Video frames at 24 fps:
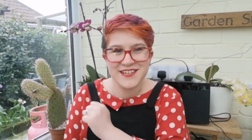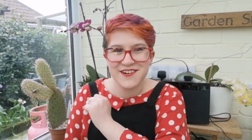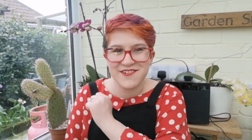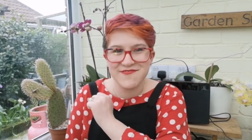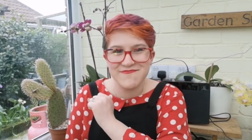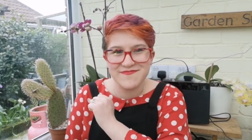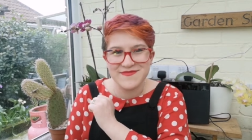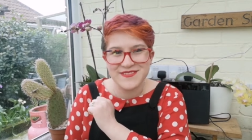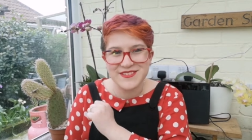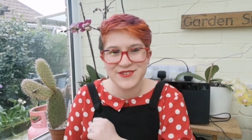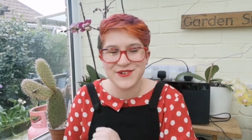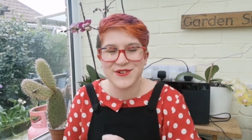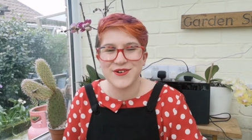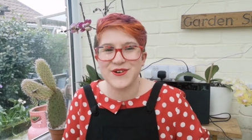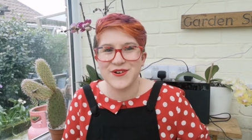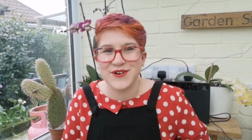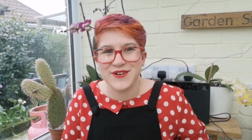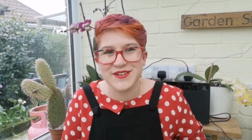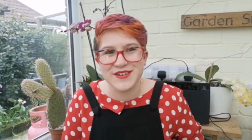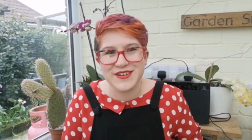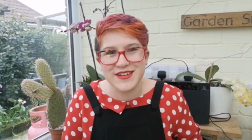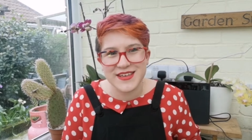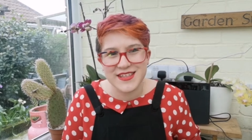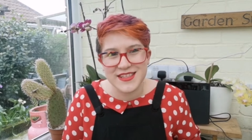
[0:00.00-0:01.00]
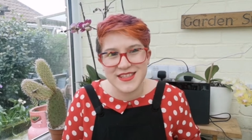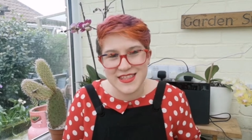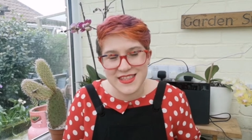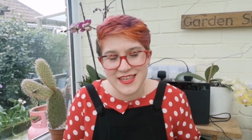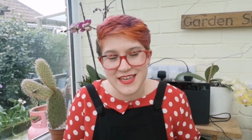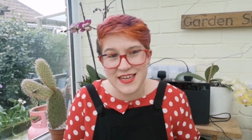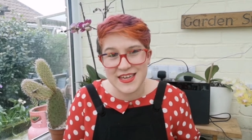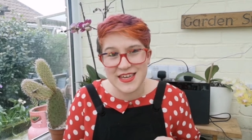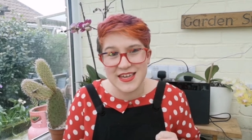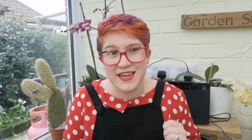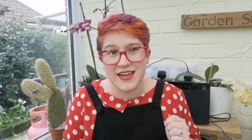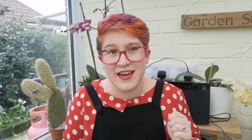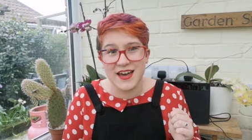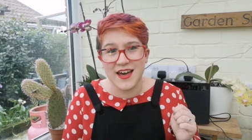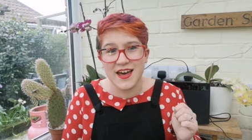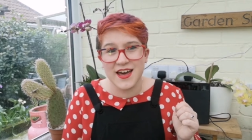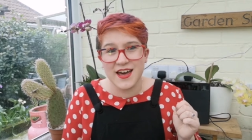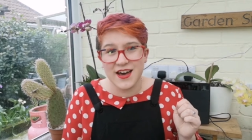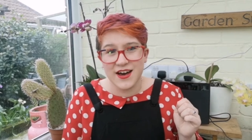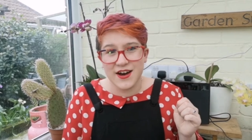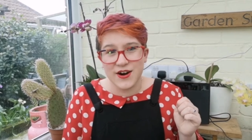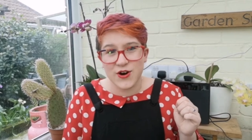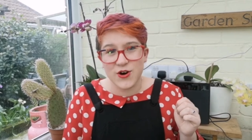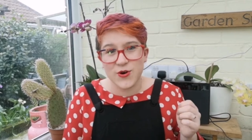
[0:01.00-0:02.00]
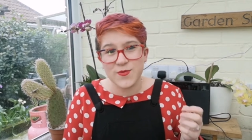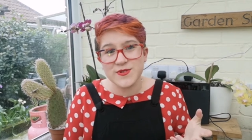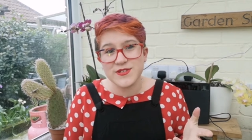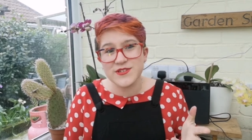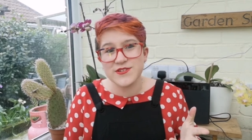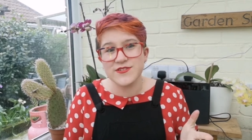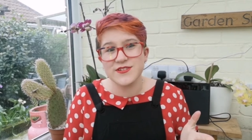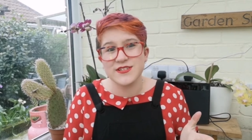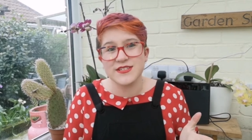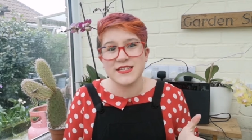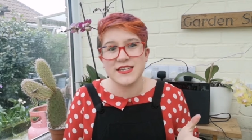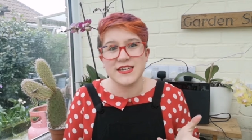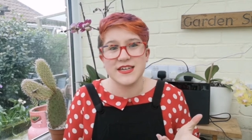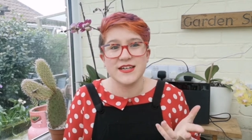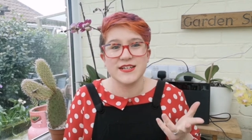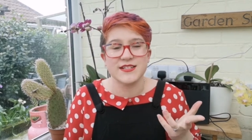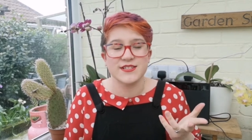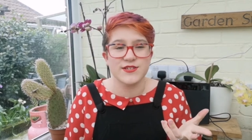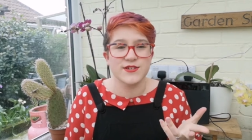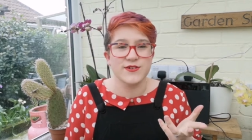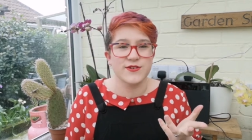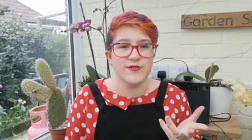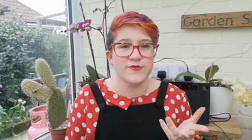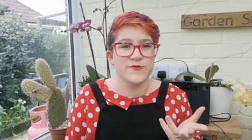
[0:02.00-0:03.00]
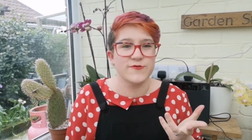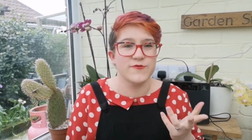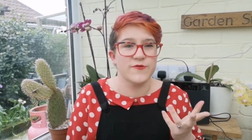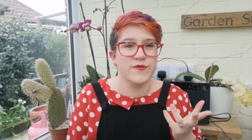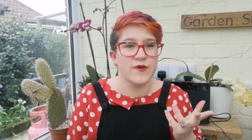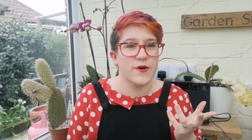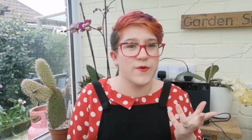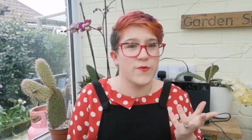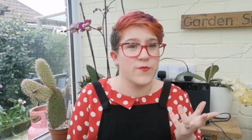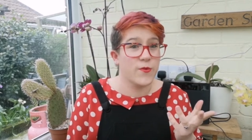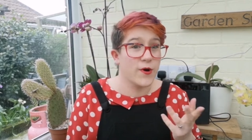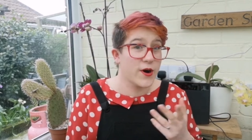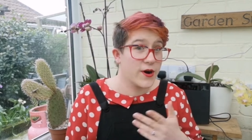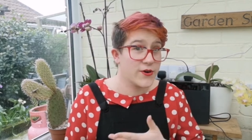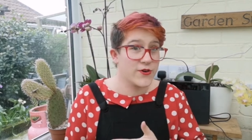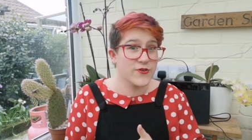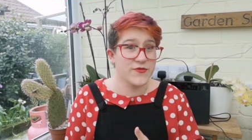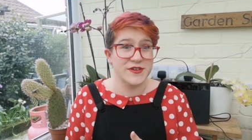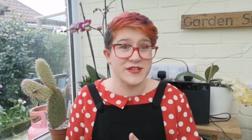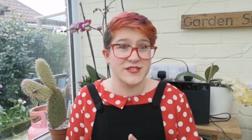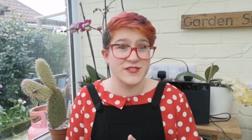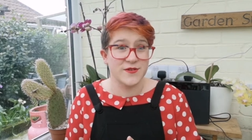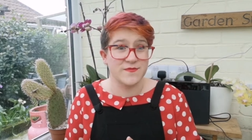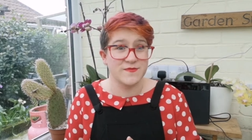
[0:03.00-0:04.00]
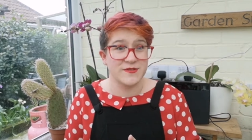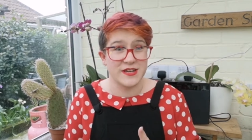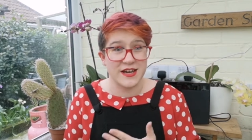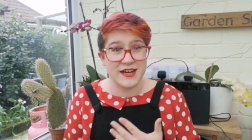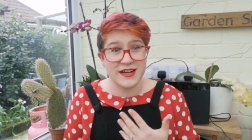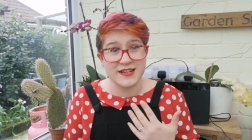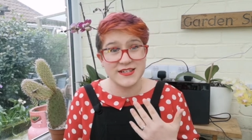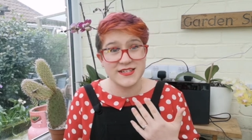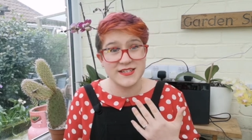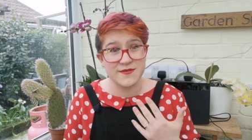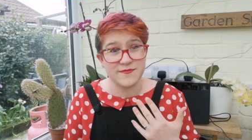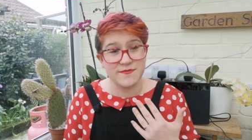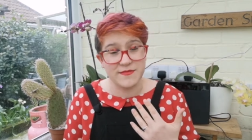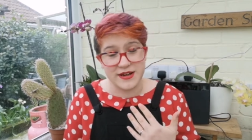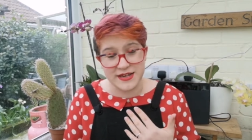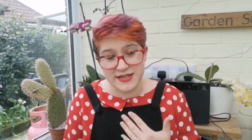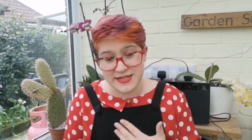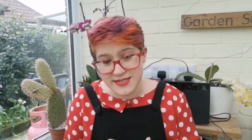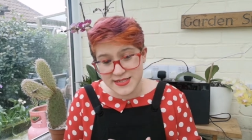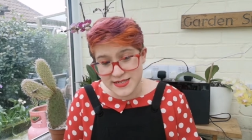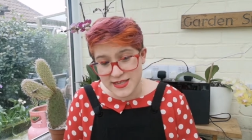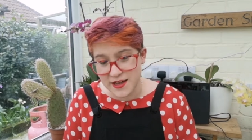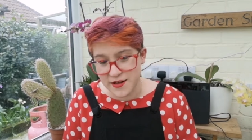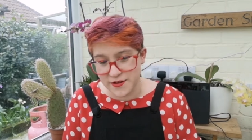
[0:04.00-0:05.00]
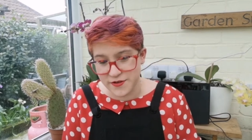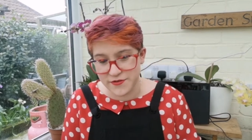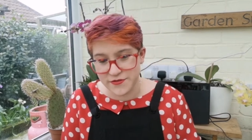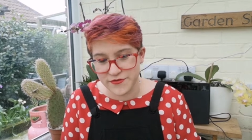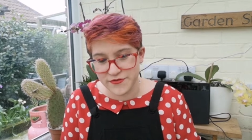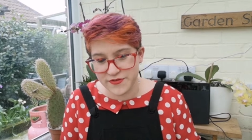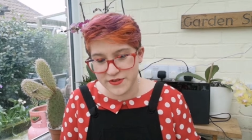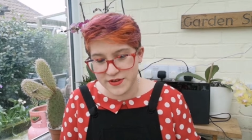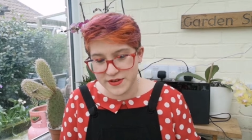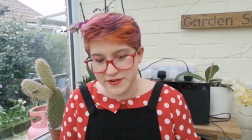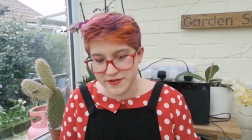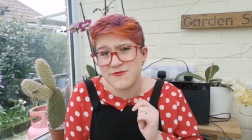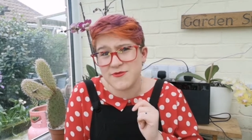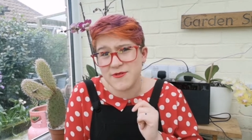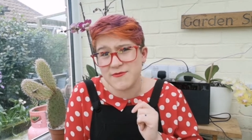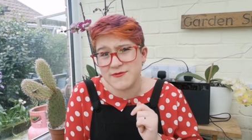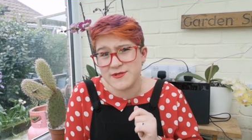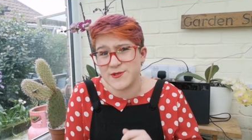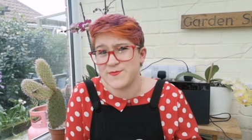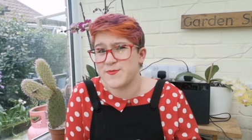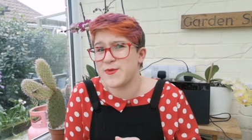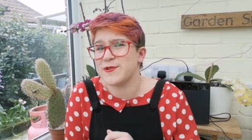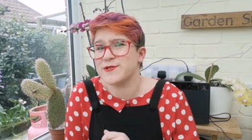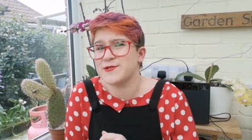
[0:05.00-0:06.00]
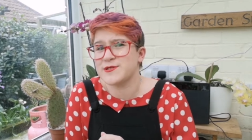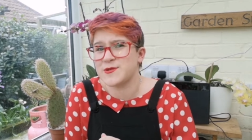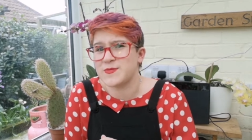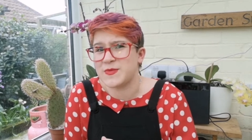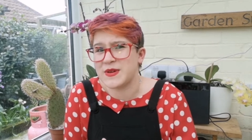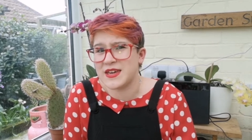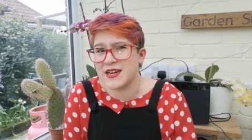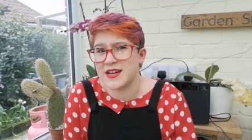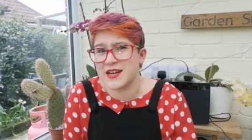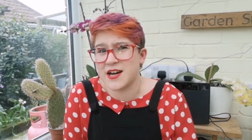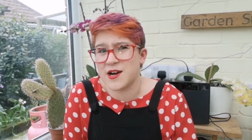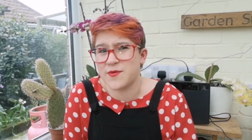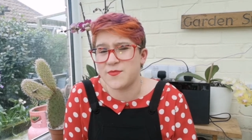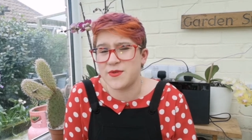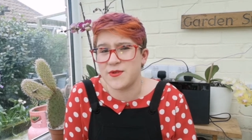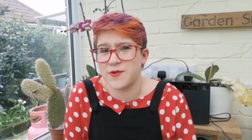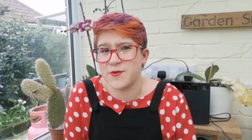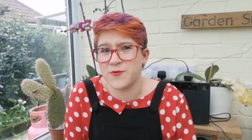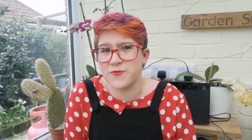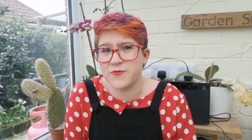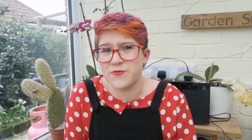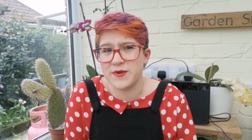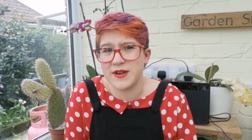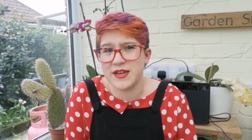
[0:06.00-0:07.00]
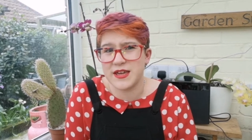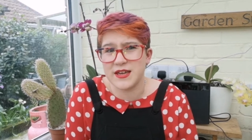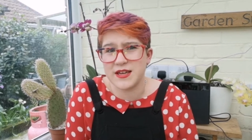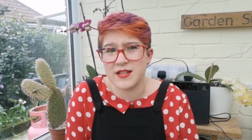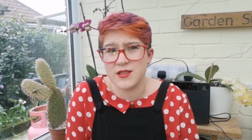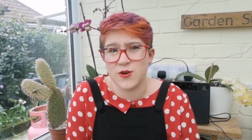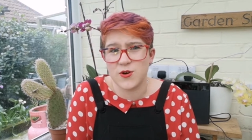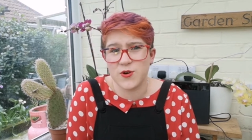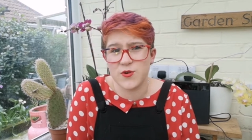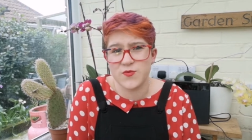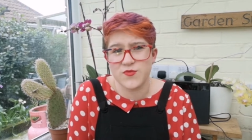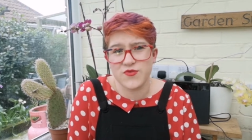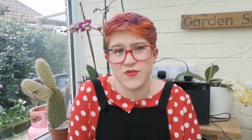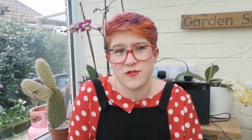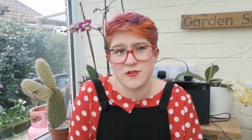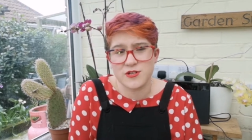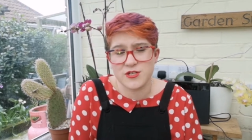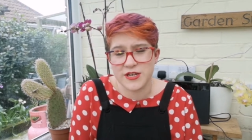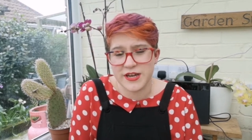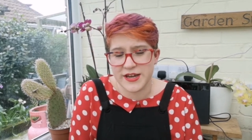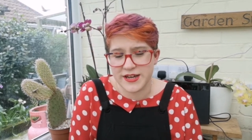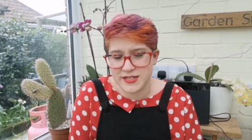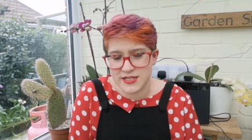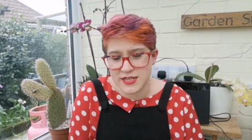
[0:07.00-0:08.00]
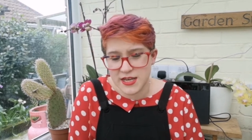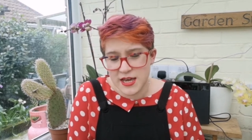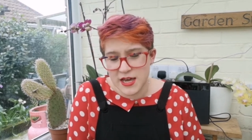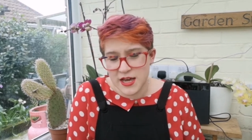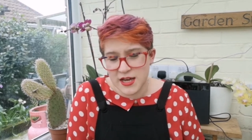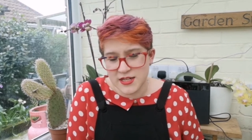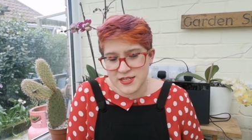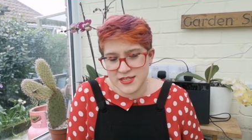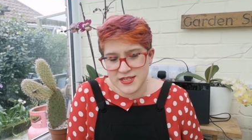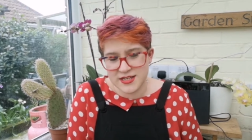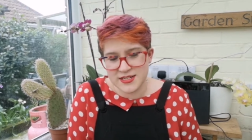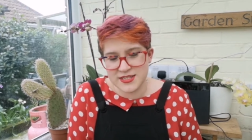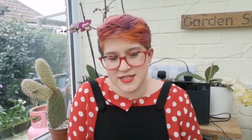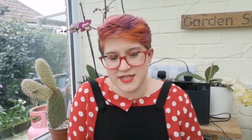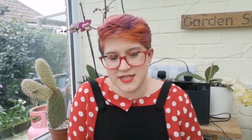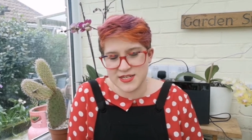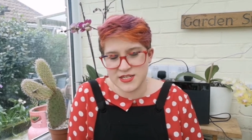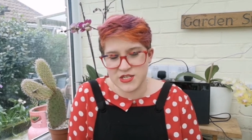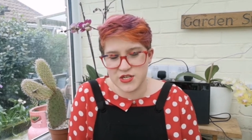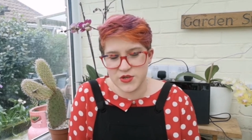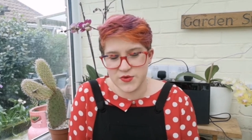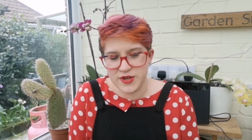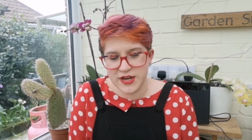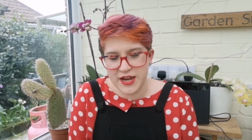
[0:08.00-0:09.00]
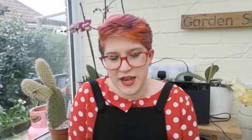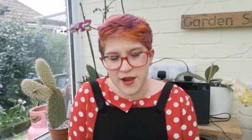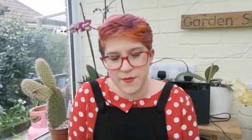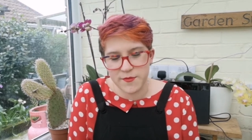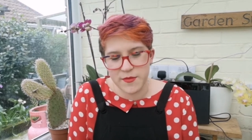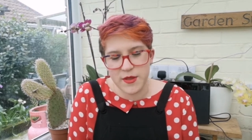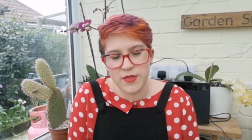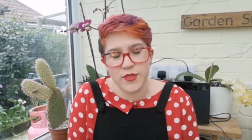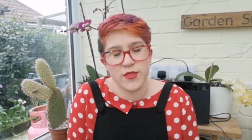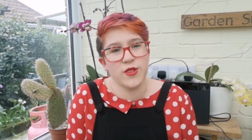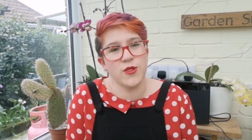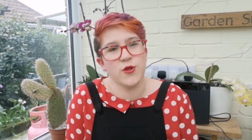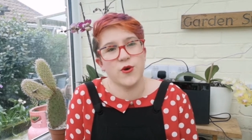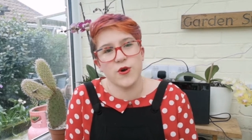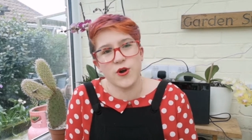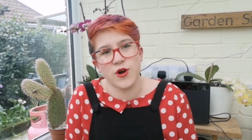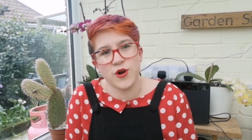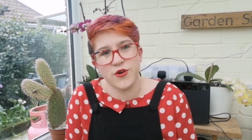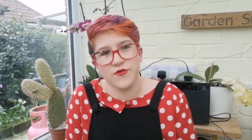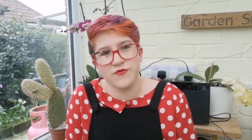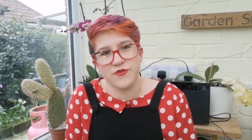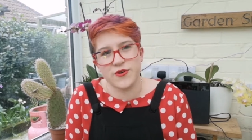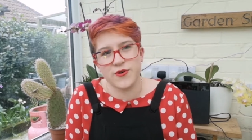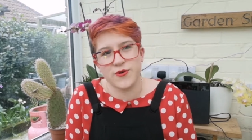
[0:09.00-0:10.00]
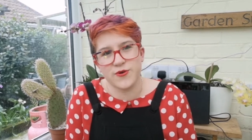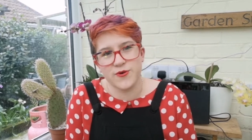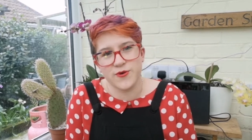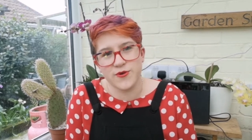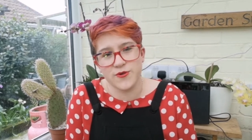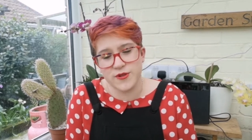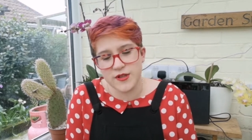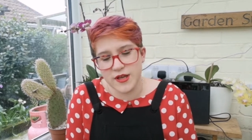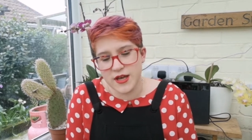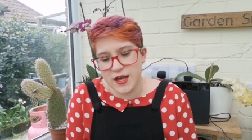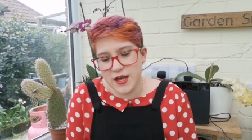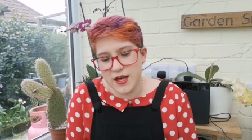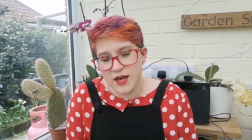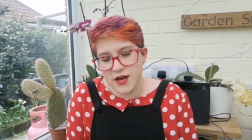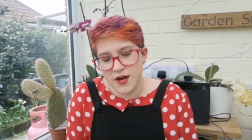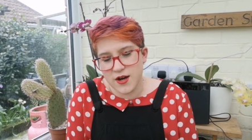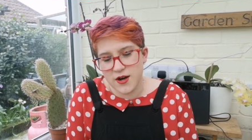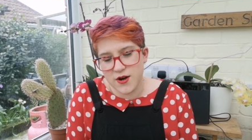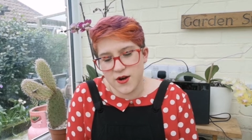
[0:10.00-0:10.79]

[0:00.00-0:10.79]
I jumped on the opportunity to work on this object myself. What was supposed to be a couple of week long project turned into an eight month long overhaul